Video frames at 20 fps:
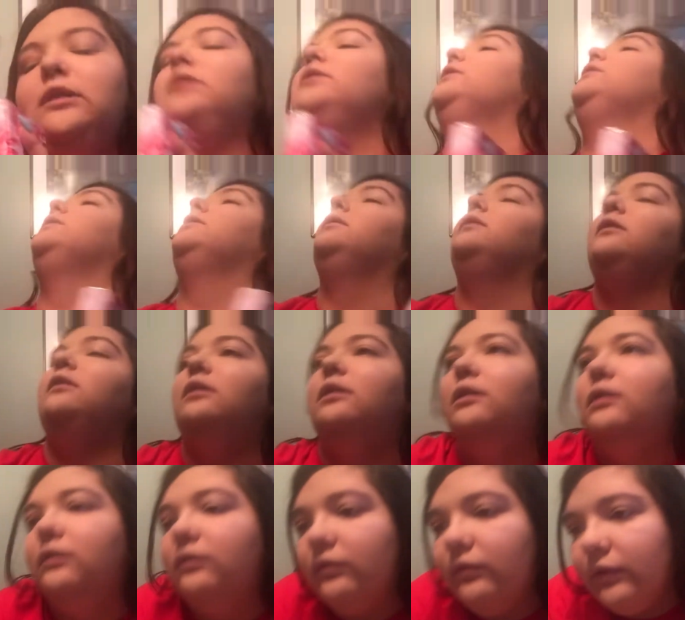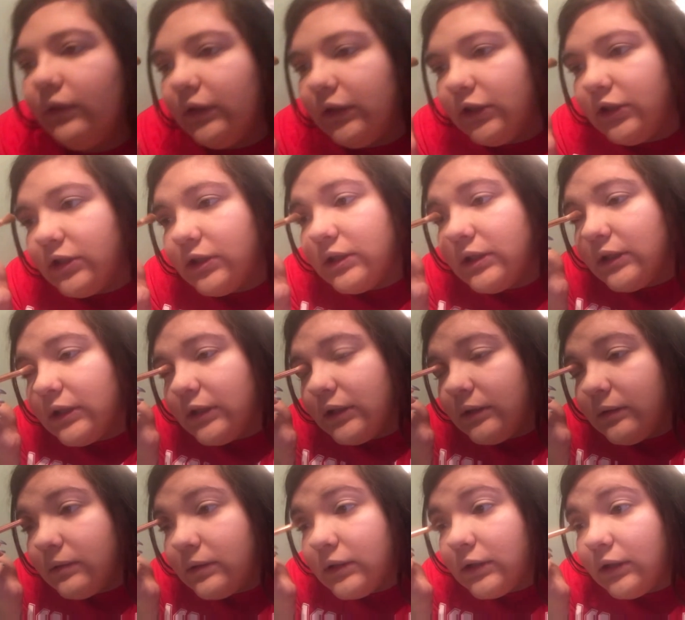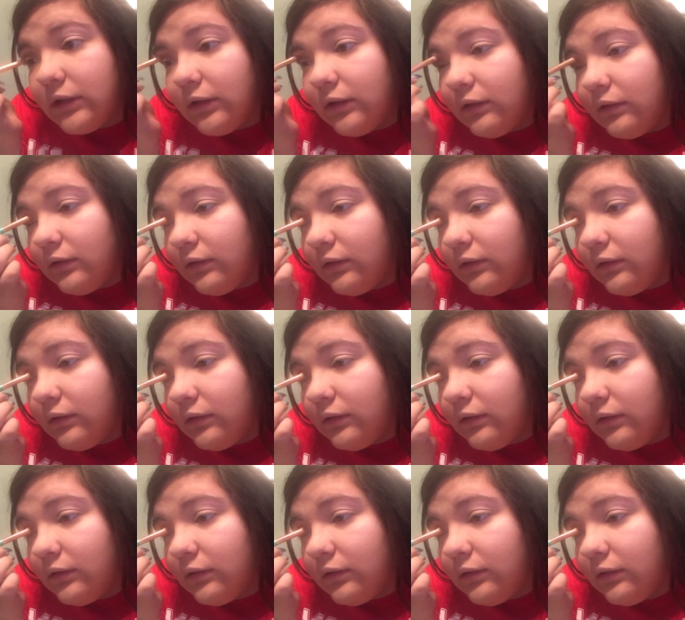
still religiously use it.